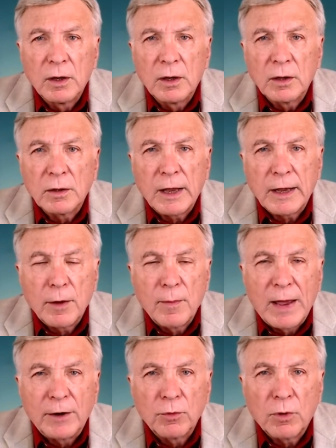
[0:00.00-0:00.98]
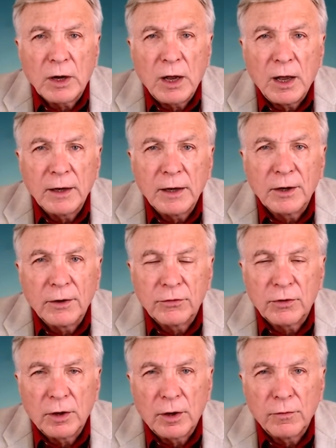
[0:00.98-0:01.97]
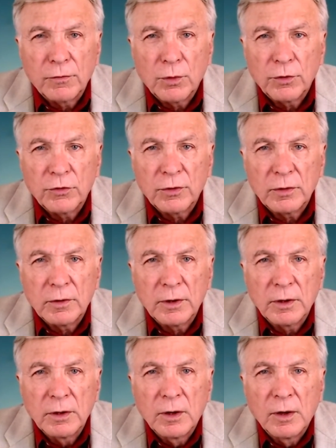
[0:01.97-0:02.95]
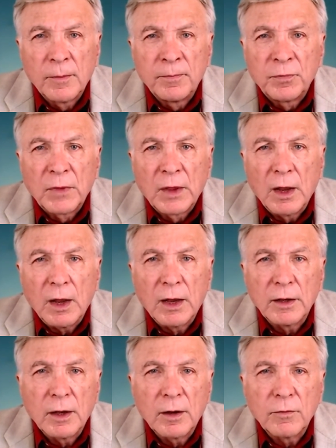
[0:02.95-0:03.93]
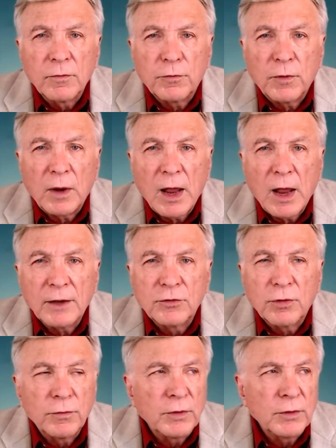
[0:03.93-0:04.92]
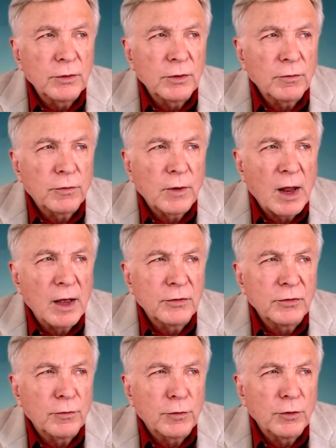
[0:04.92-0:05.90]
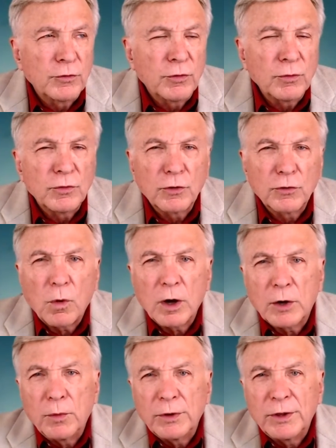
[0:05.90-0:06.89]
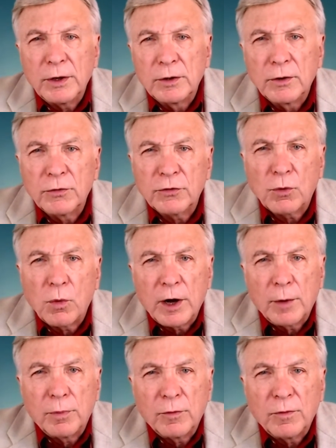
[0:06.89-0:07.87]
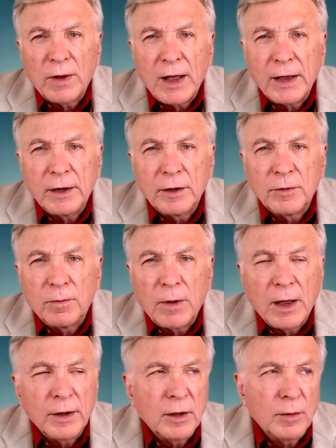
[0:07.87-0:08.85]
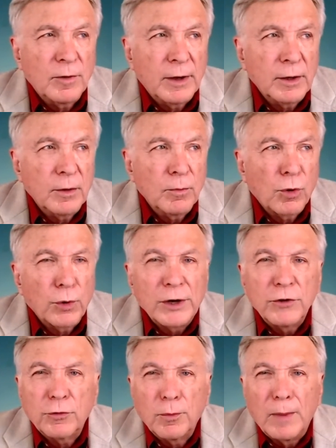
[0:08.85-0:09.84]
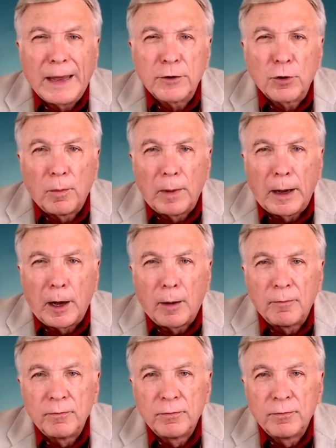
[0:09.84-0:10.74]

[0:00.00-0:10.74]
like Immanuel Kant has done, unfortunately. And then philosophy, philosophers who just work within the square provided by them, like Maurice Mandelbaum.